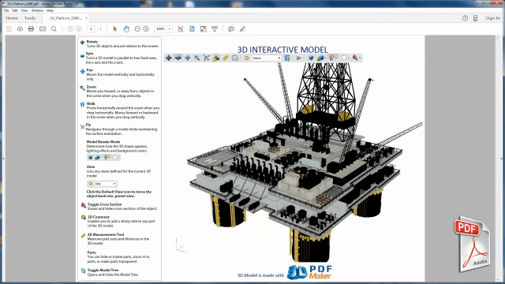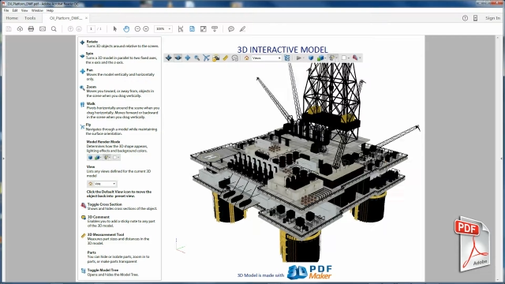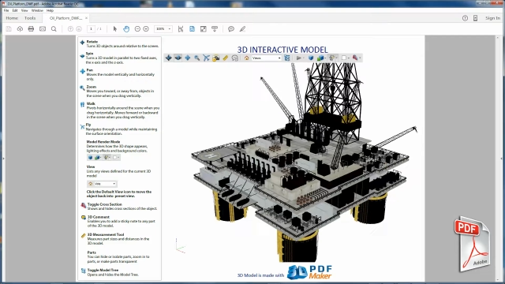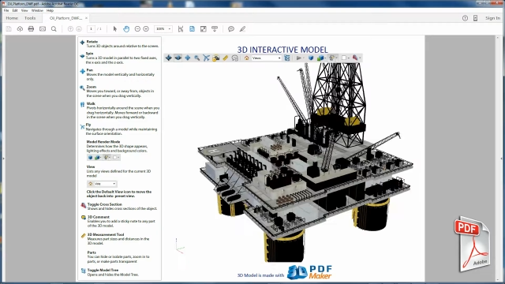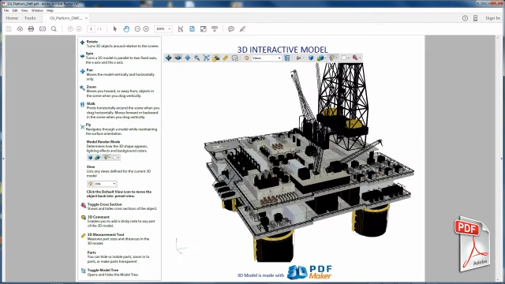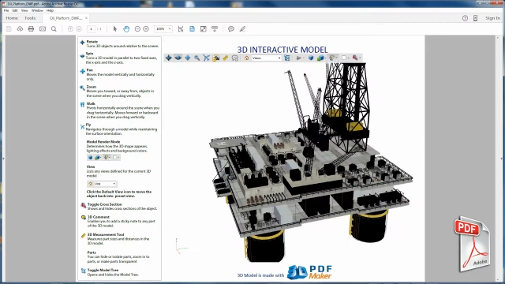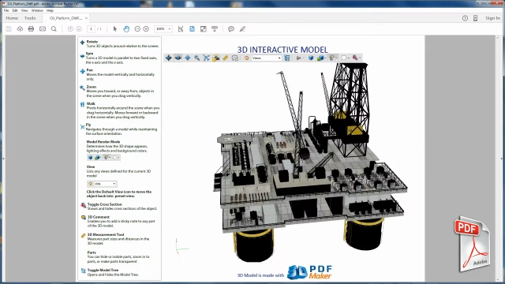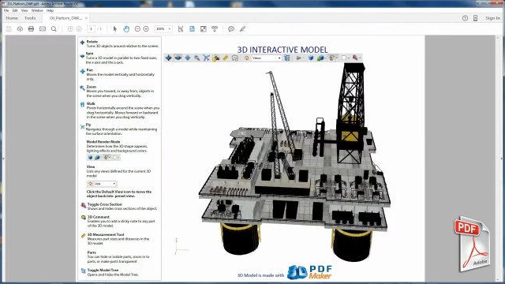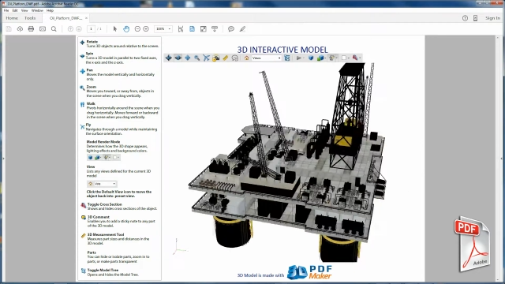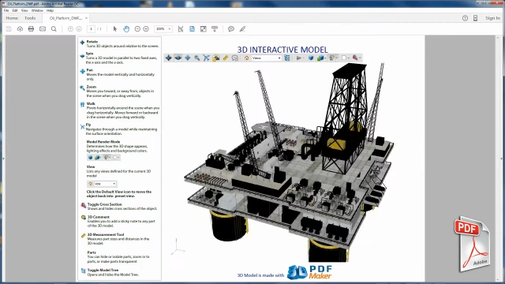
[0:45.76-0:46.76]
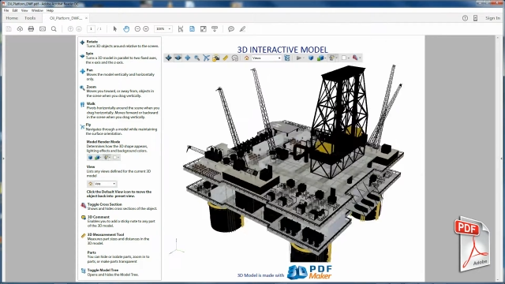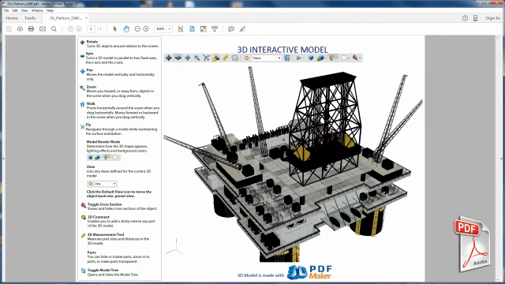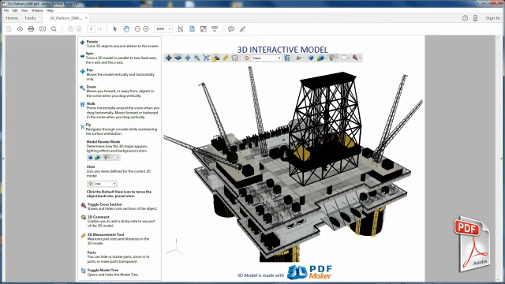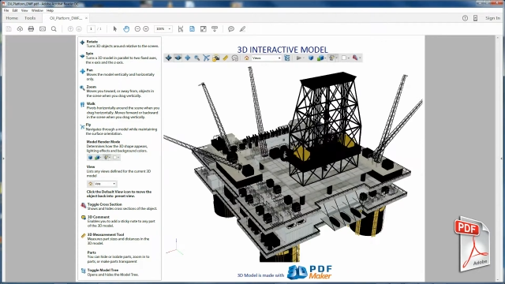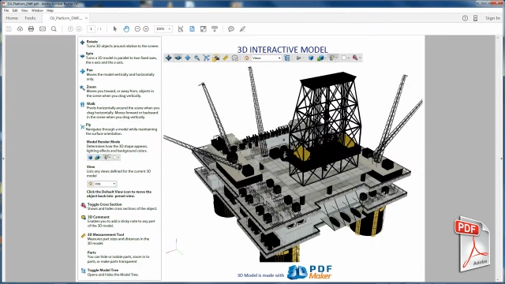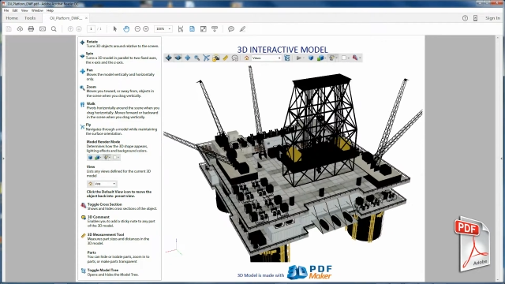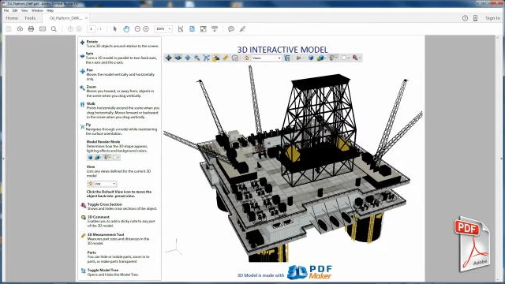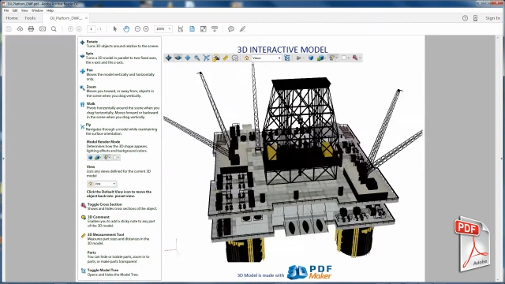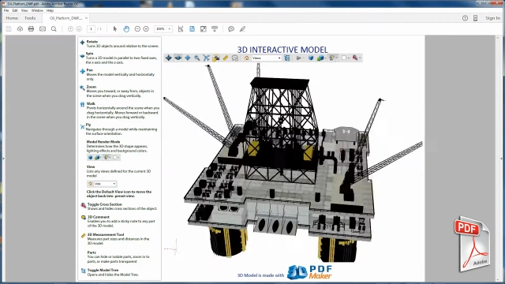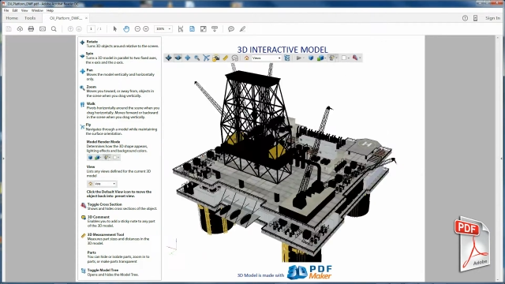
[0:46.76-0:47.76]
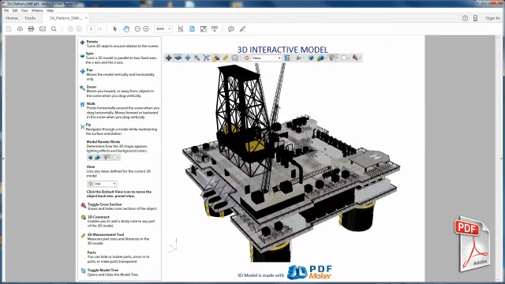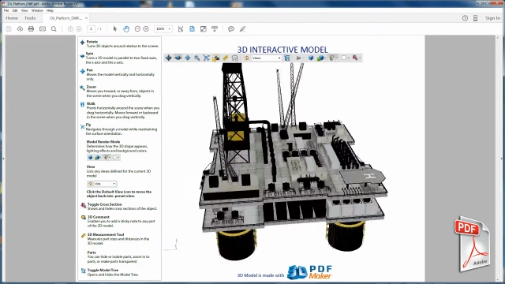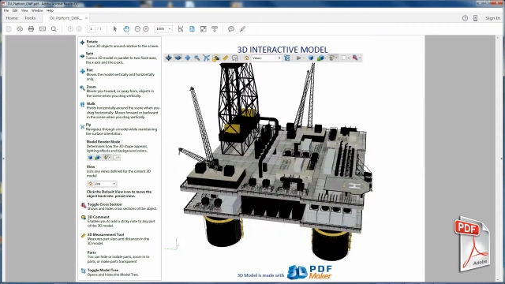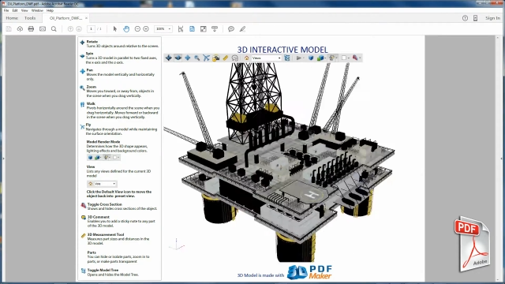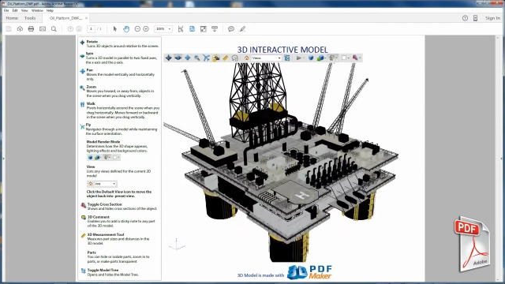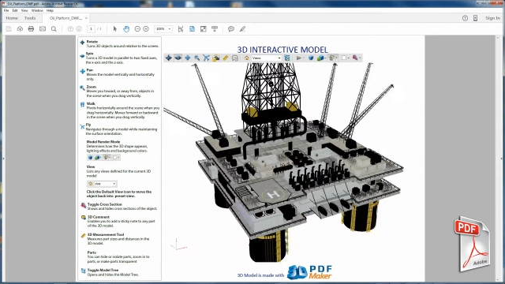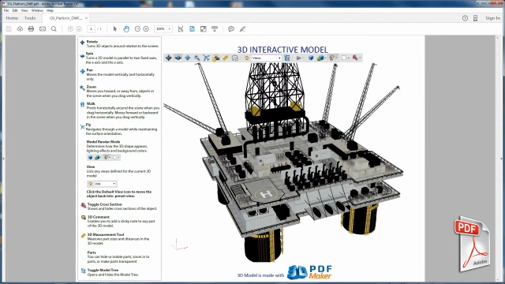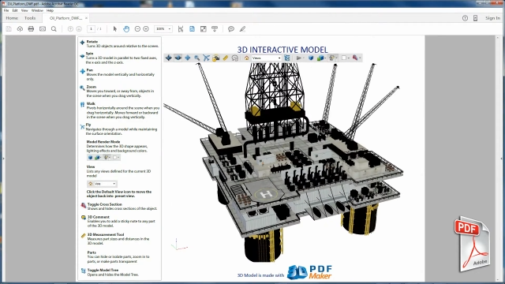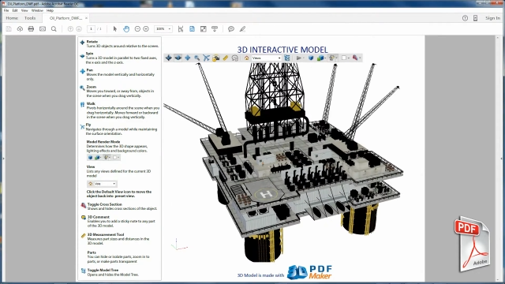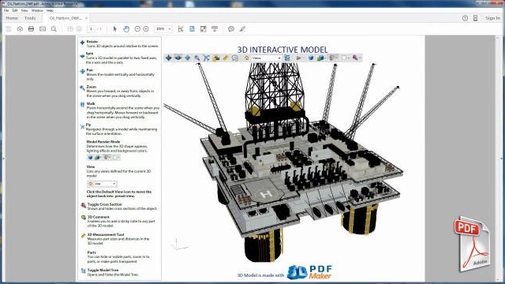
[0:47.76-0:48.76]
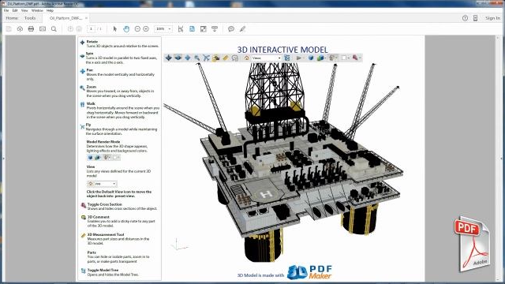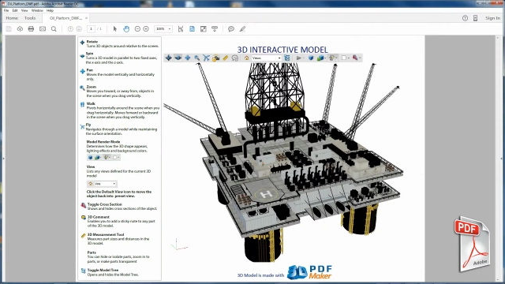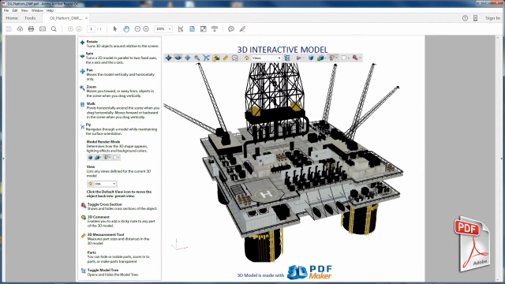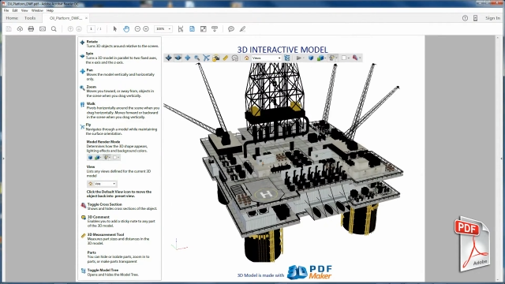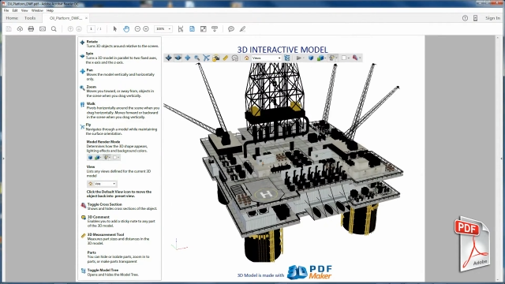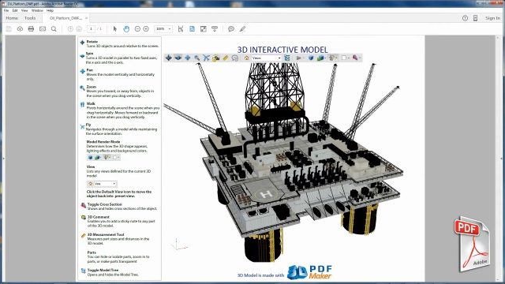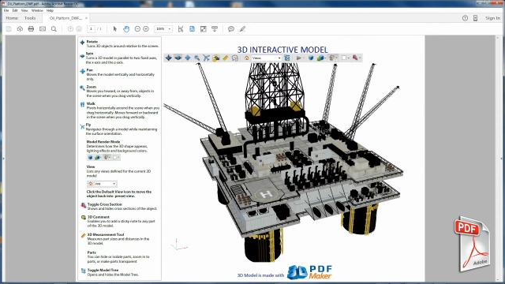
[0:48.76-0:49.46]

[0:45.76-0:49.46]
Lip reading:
(no speaker visible)